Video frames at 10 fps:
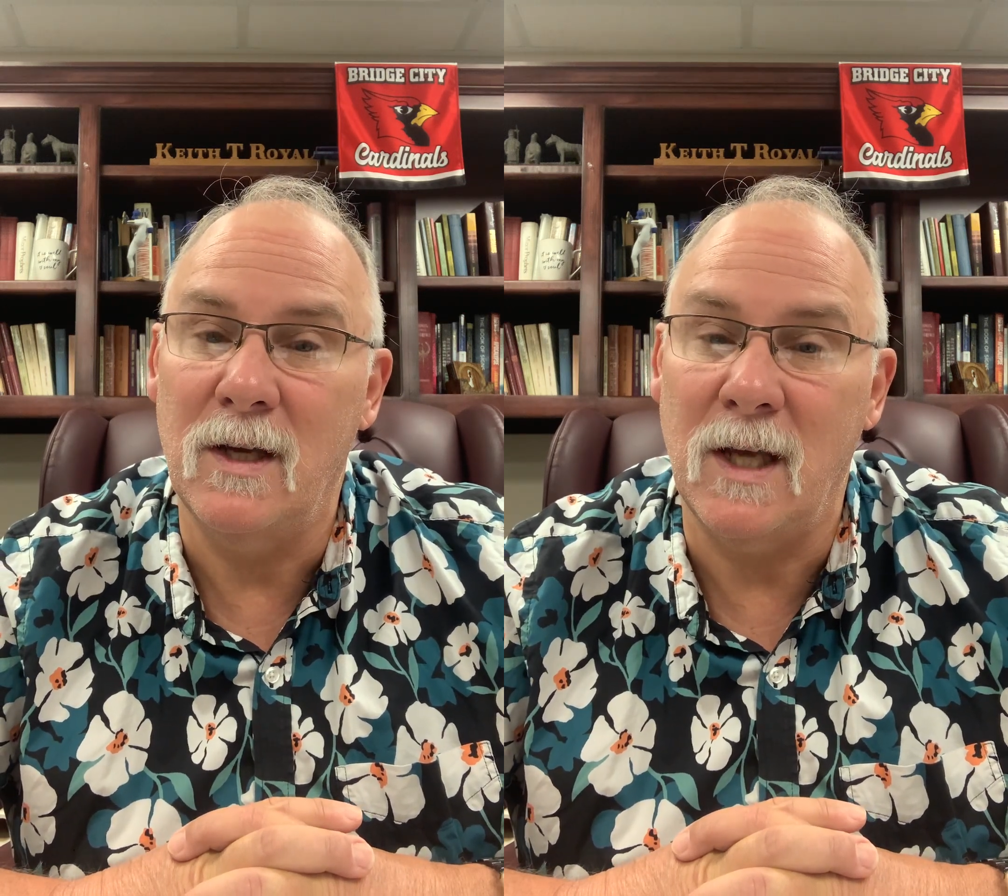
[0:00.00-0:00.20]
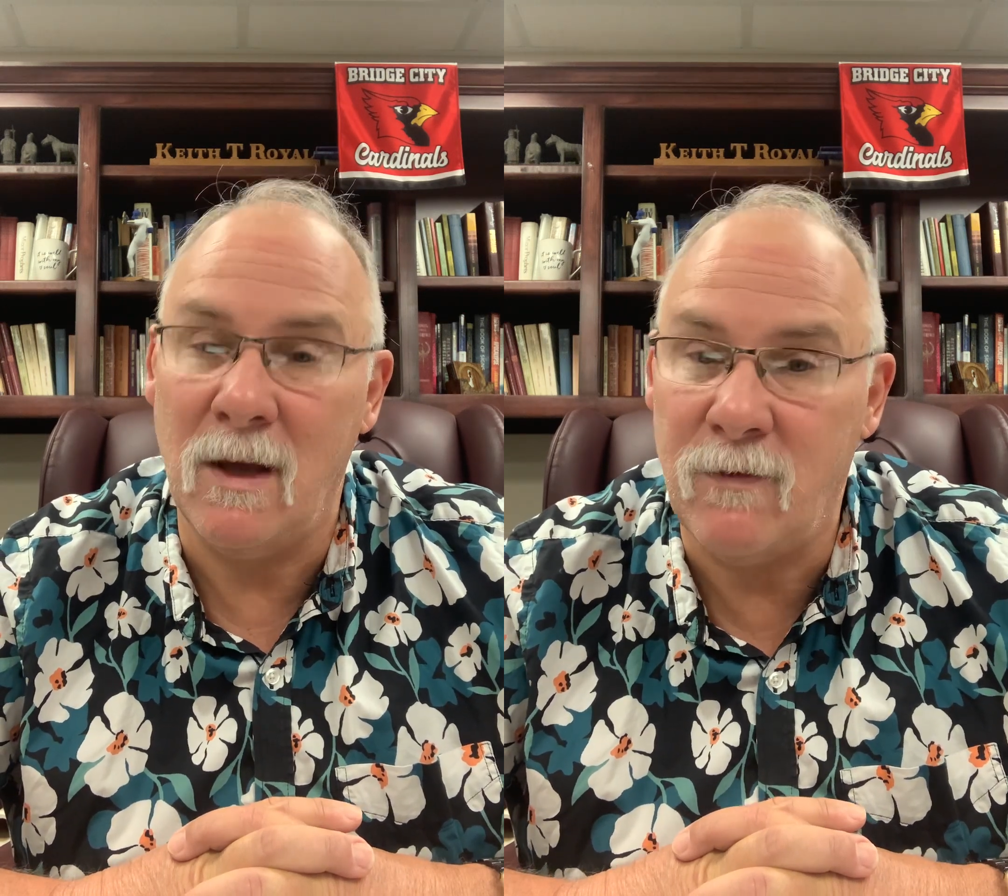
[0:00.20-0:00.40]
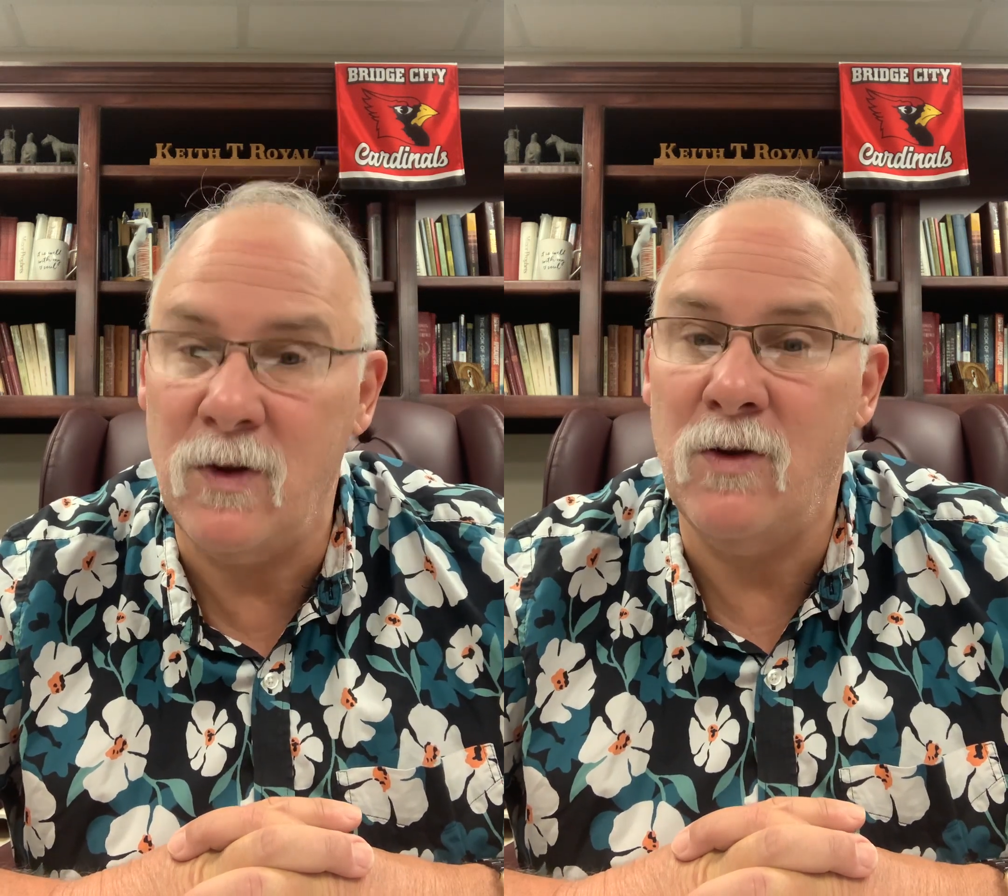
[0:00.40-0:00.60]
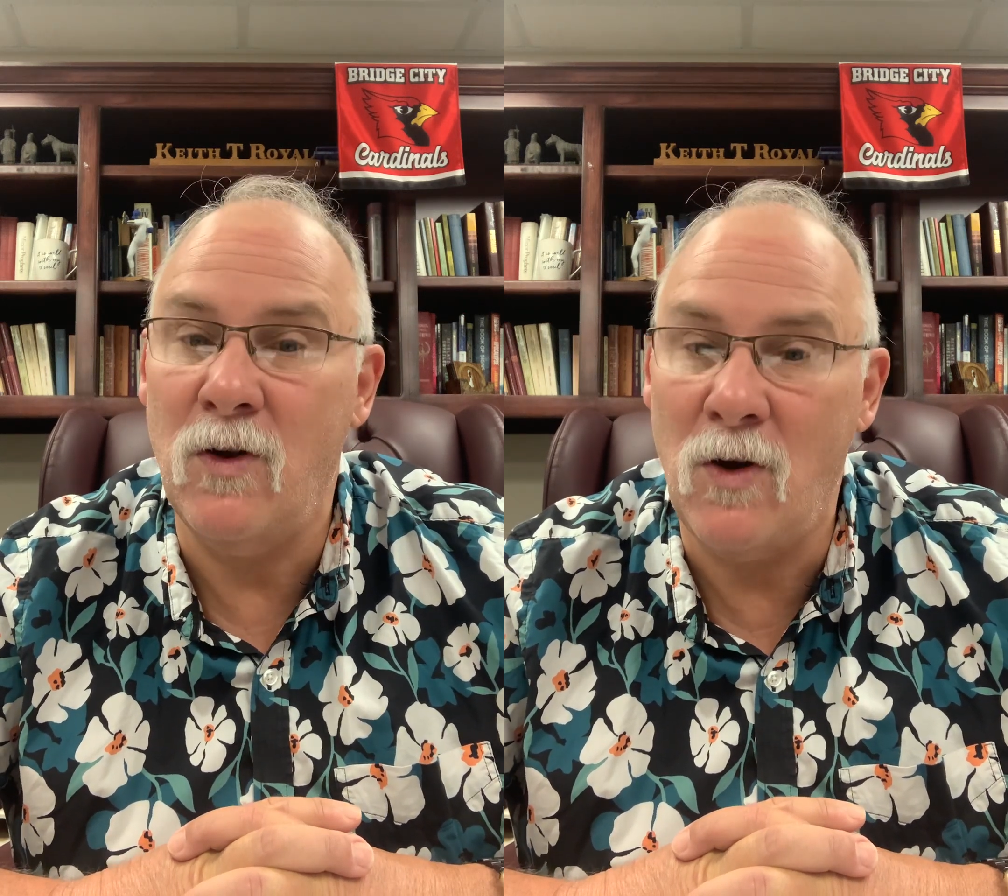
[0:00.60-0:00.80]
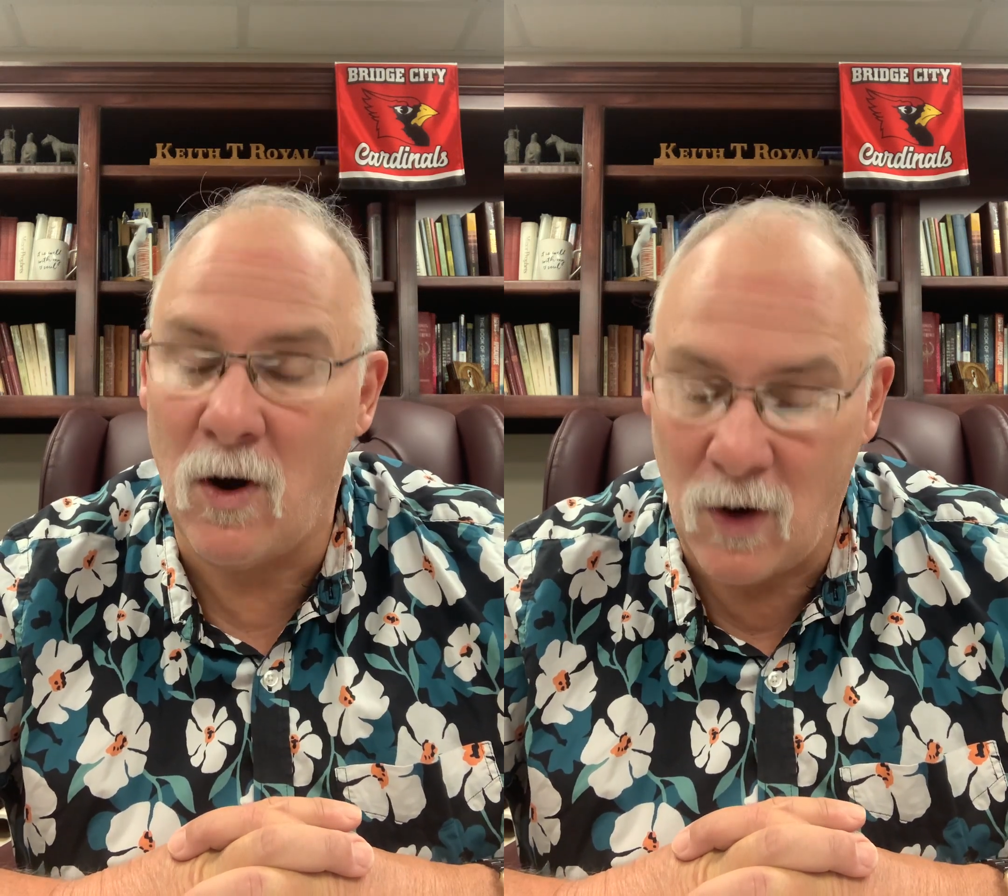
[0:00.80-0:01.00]
if
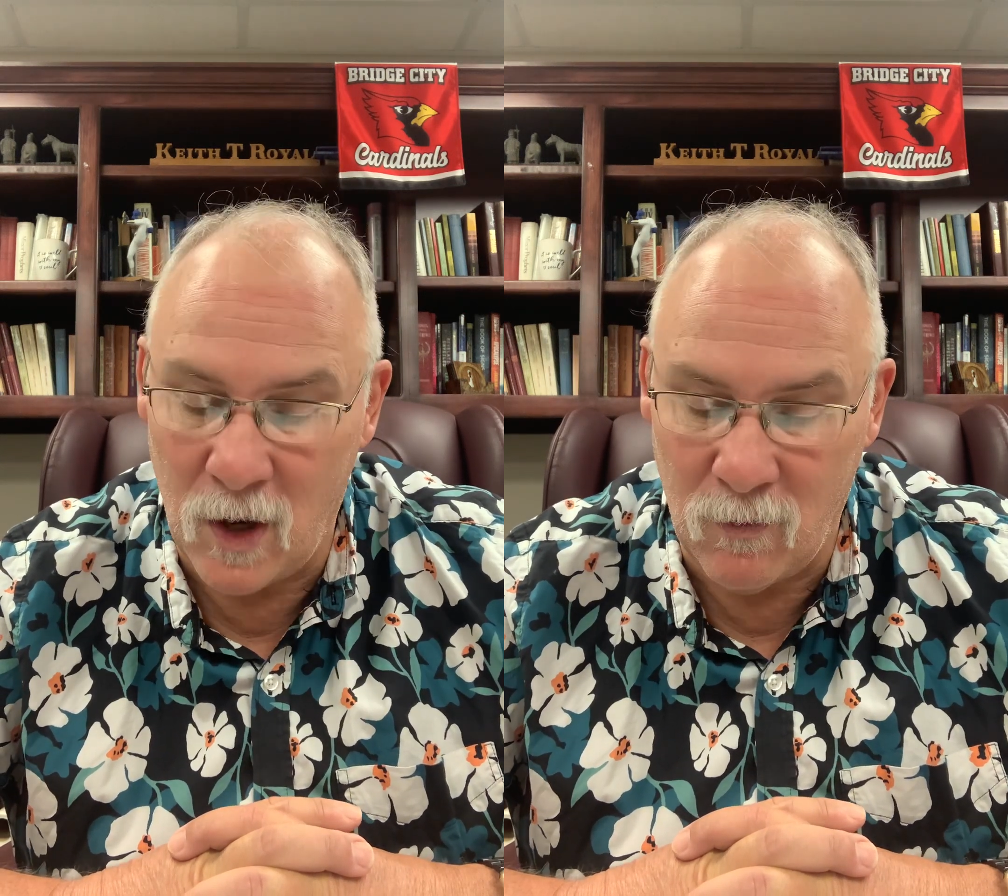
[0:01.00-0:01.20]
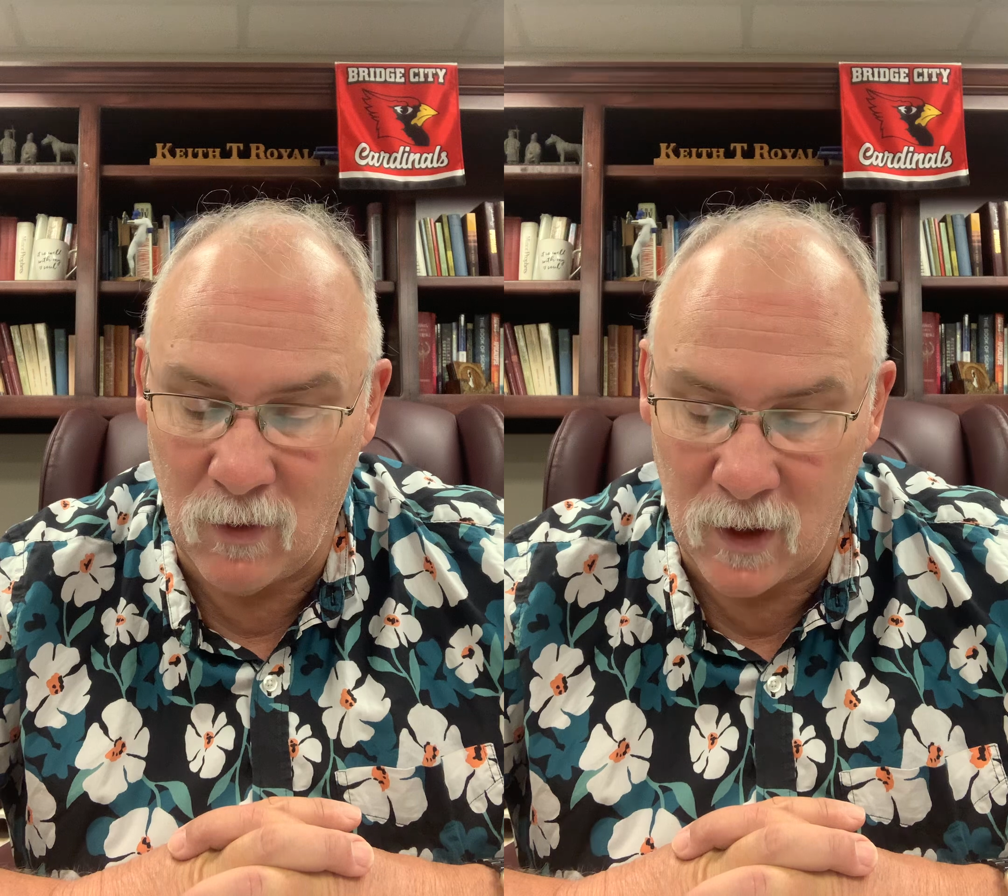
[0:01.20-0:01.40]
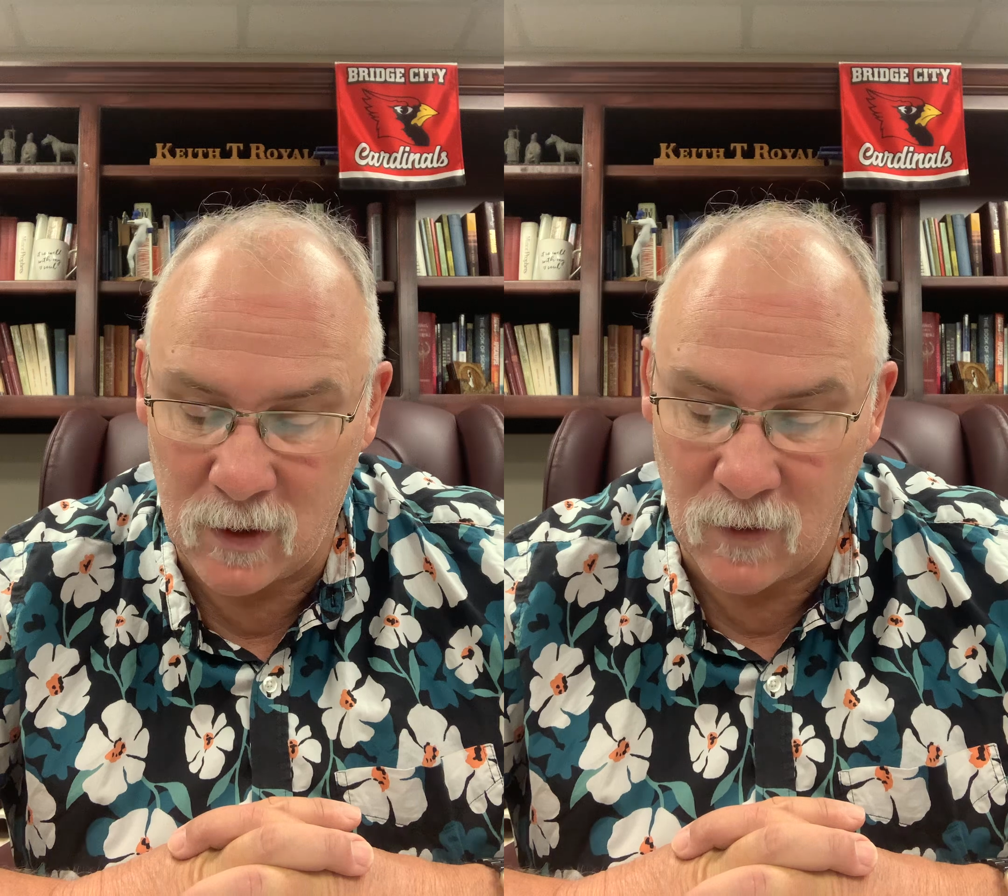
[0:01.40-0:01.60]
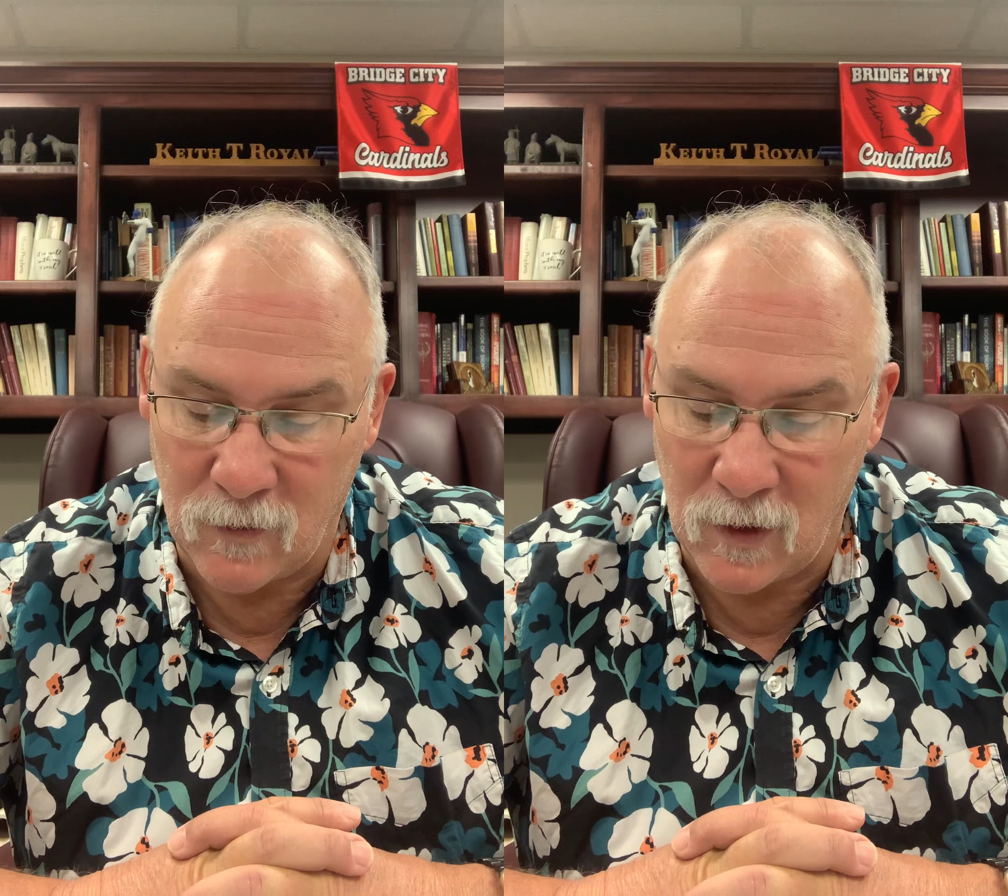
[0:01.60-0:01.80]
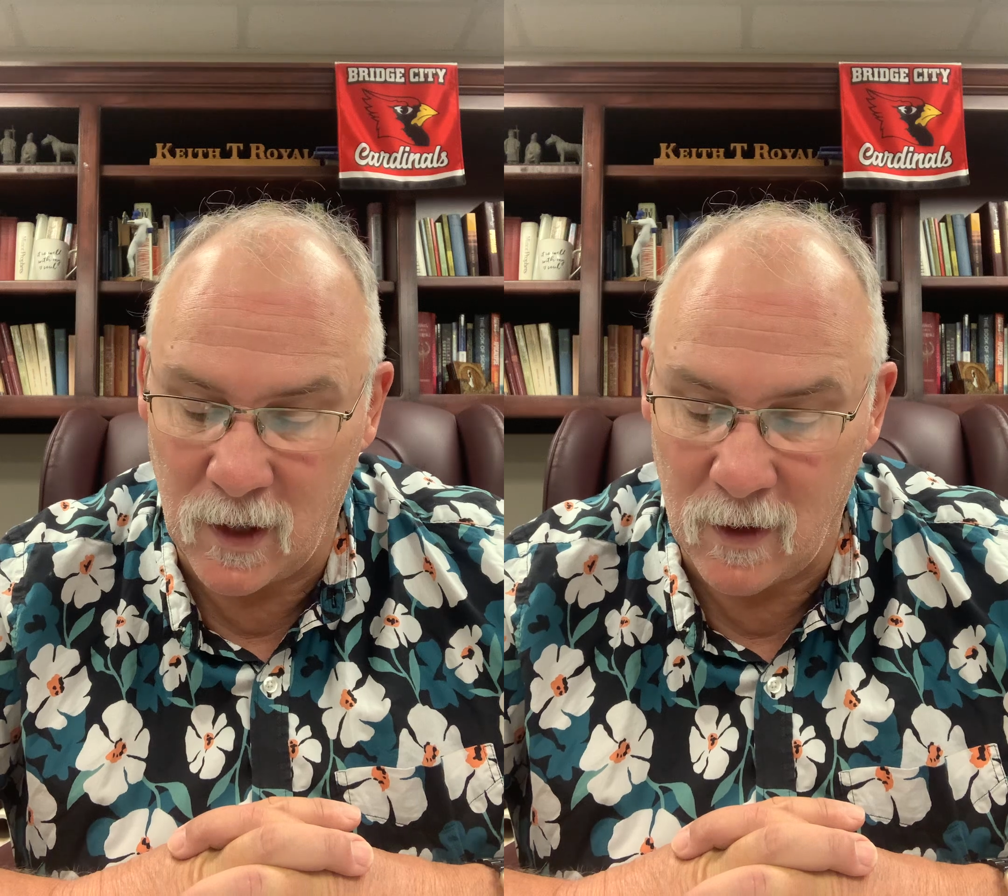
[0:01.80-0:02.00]
you are unwilling to
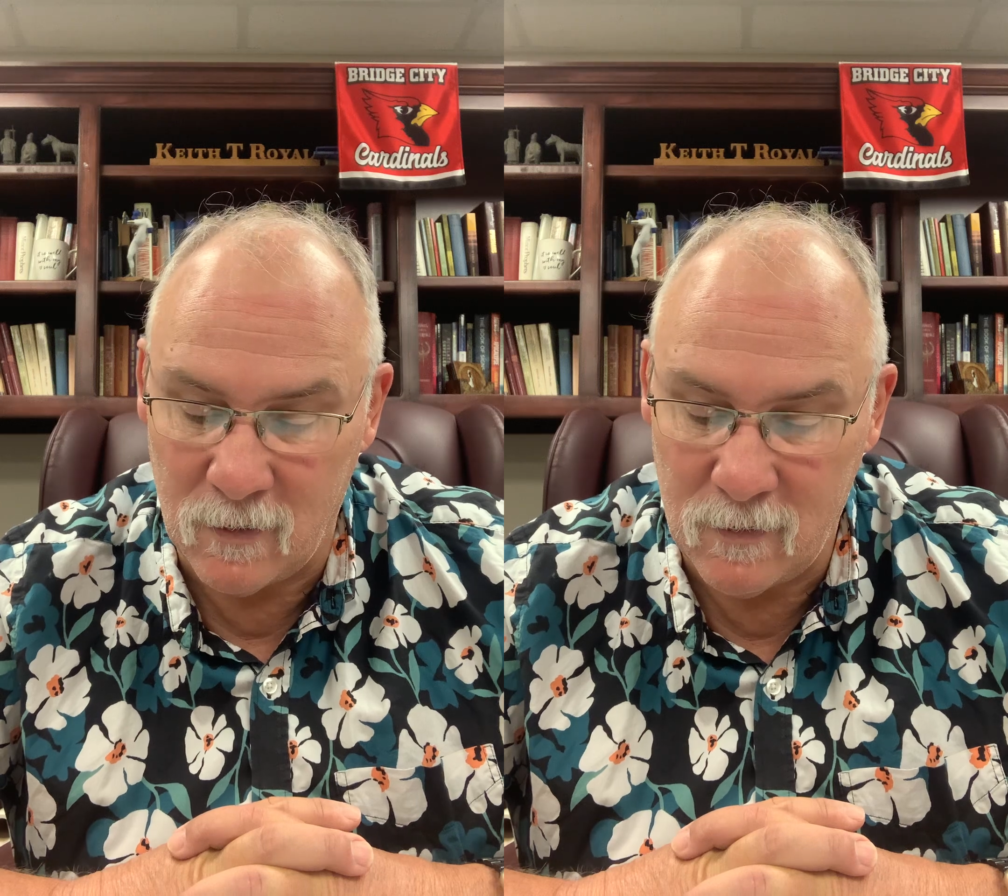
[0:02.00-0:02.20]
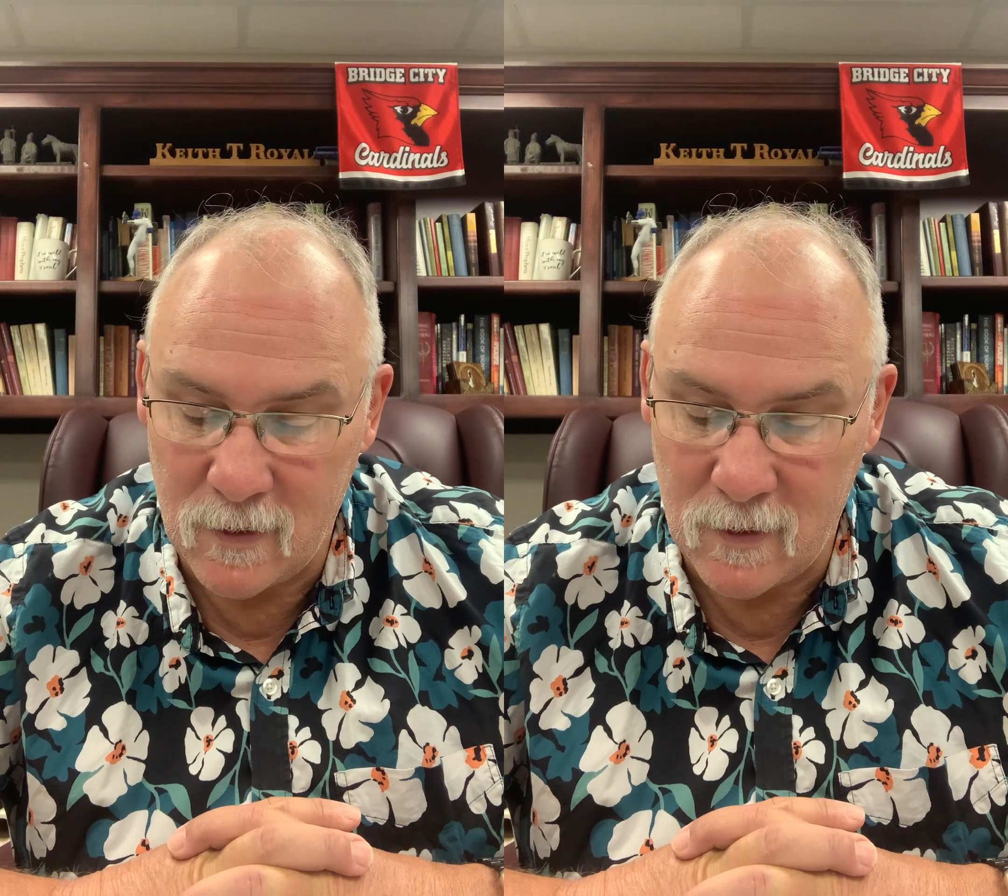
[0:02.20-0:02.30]
forgive.